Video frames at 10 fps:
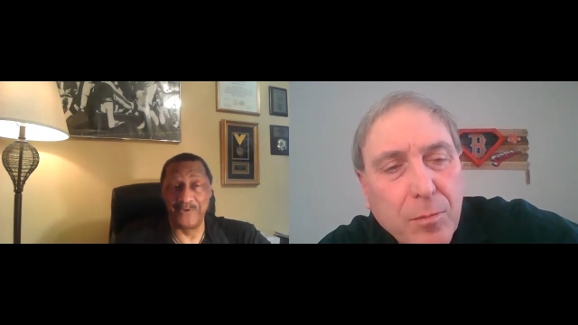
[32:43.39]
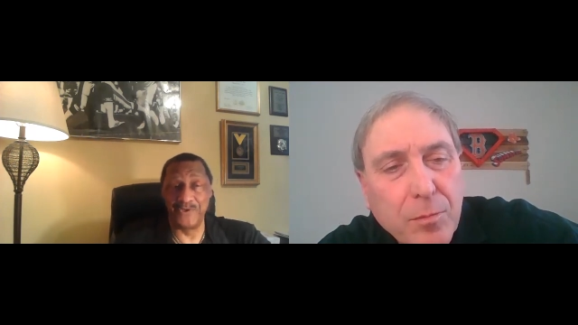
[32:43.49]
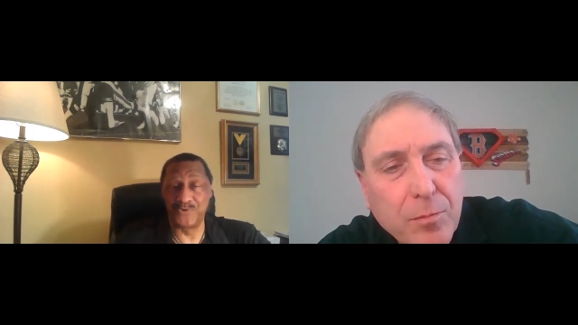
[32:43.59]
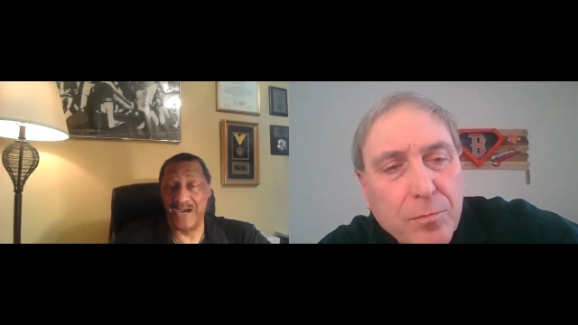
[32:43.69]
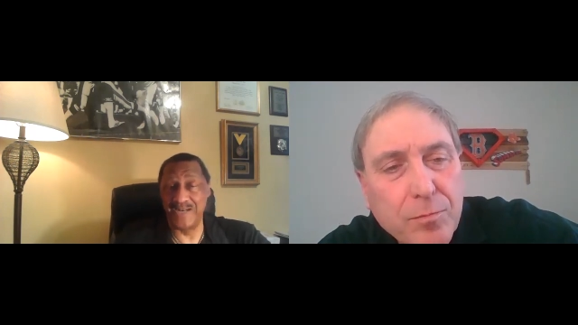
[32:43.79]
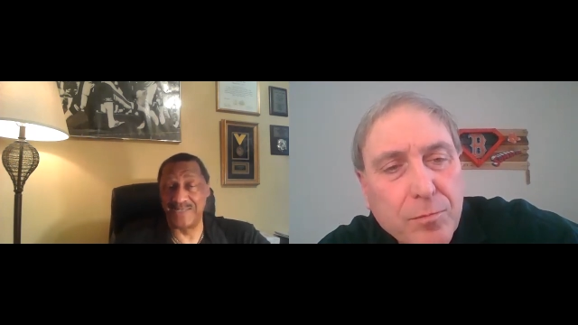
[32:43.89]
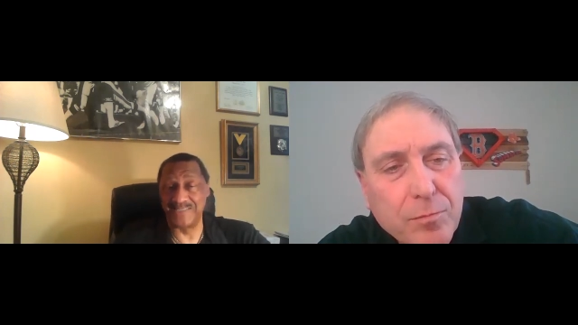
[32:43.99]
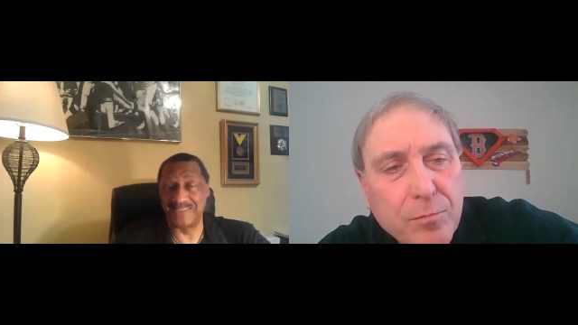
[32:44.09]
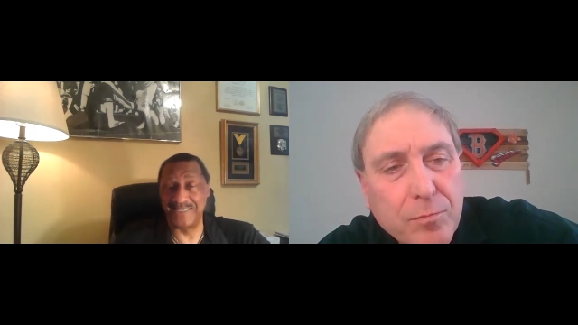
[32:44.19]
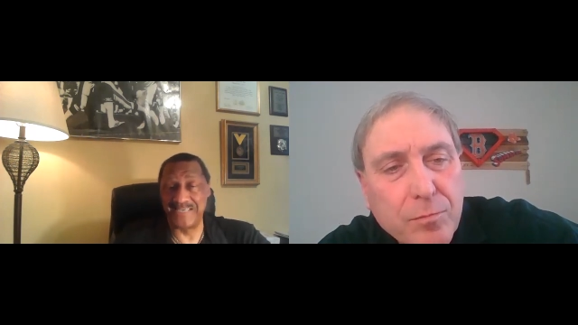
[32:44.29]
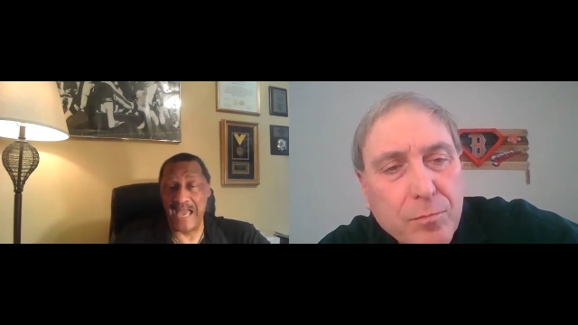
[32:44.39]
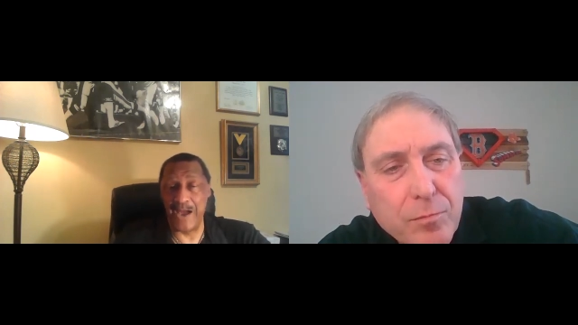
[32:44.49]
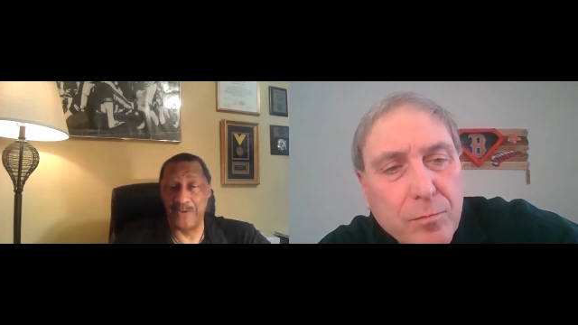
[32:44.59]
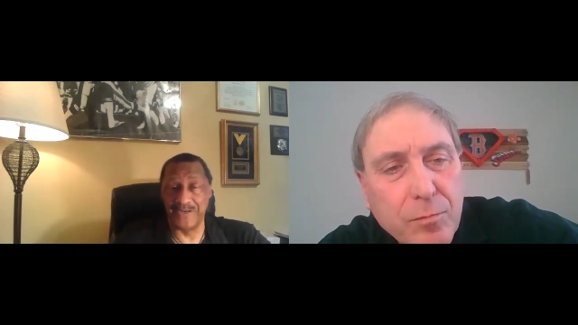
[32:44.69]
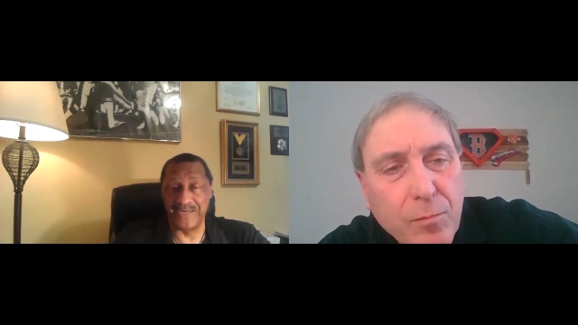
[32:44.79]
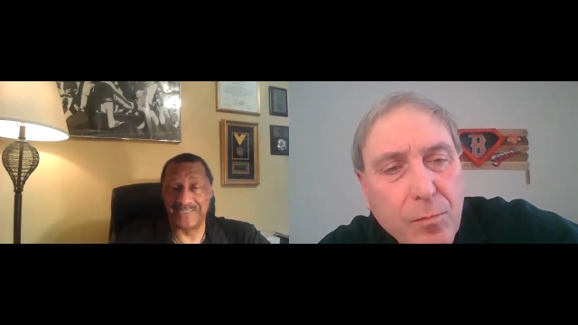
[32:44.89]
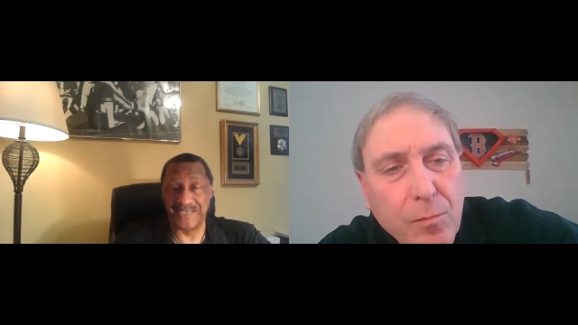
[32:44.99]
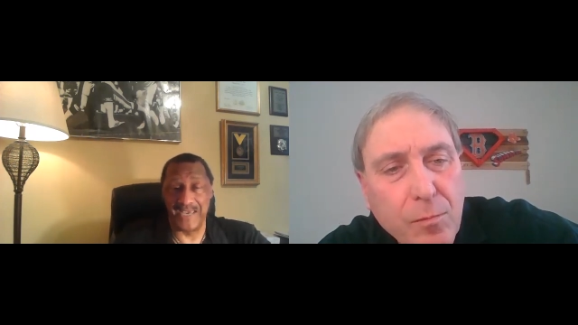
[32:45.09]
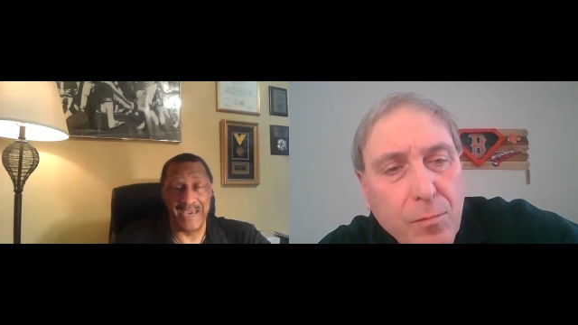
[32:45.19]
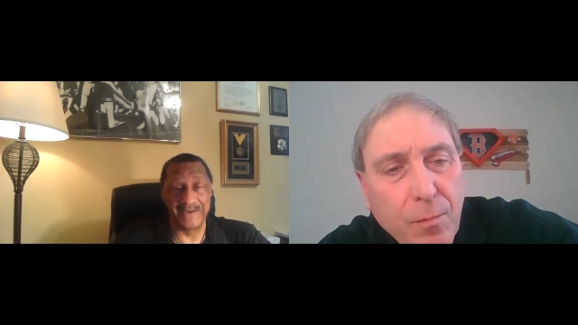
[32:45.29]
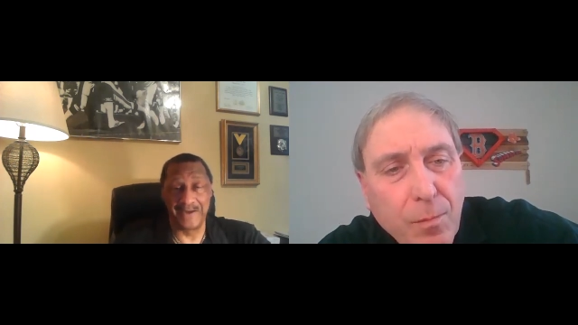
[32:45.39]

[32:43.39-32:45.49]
Speaker 1: when you try to sit down and they say, "Hey,